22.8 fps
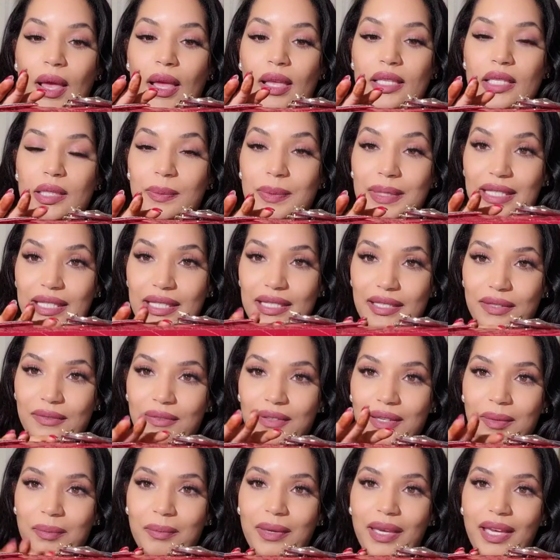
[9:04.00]

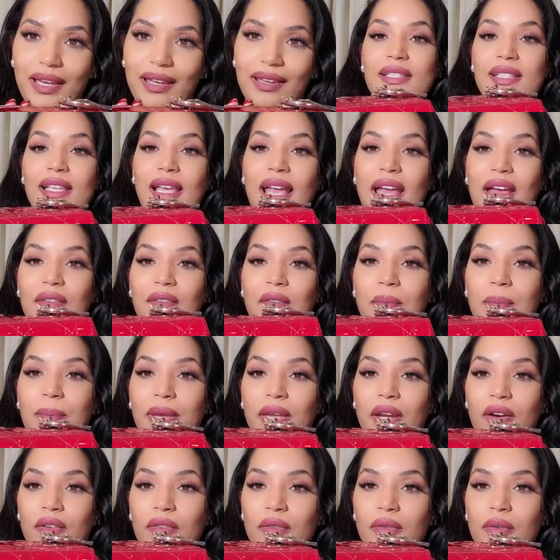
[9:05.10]
specific bags. I have a
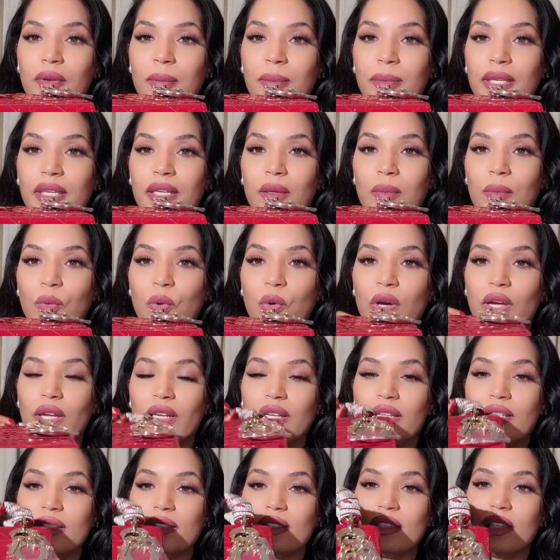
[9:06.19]
pair of Amina
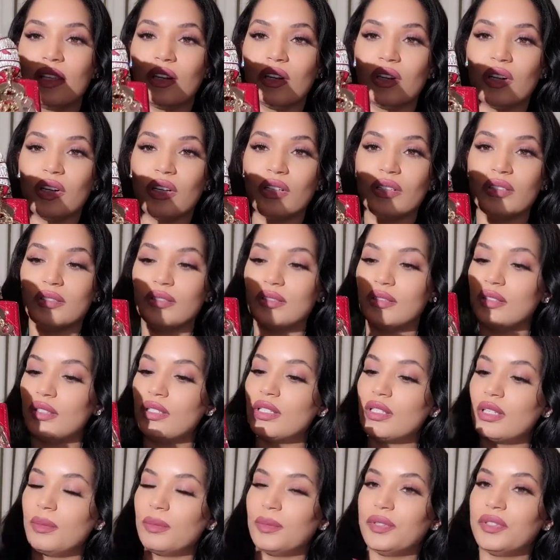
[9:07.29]
Muaddis that are
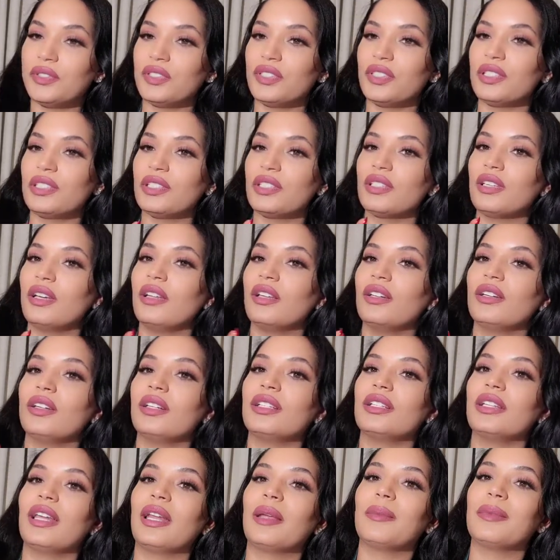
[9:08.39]
similar to this color
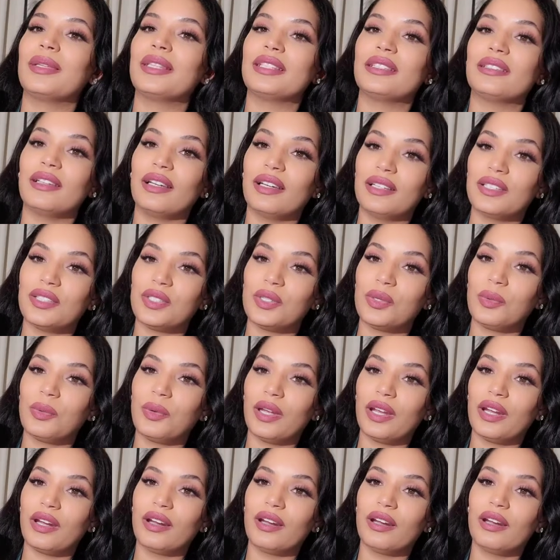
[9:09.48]
that I've been dying to
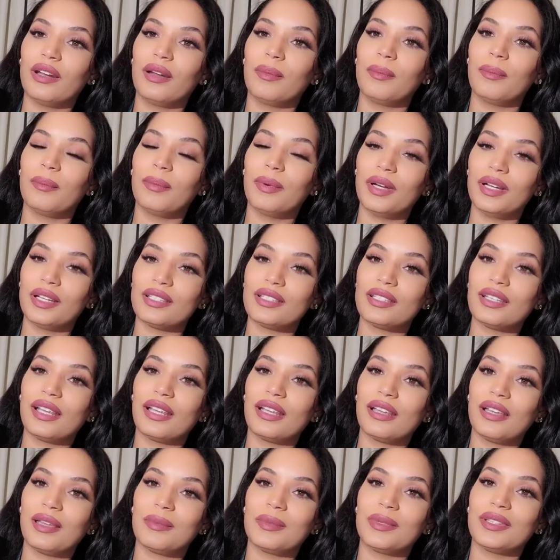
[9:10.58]
wear, but
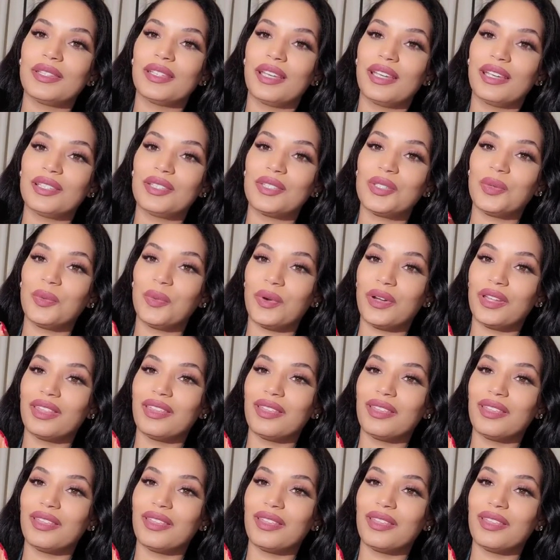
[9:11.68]
I've been dying to wear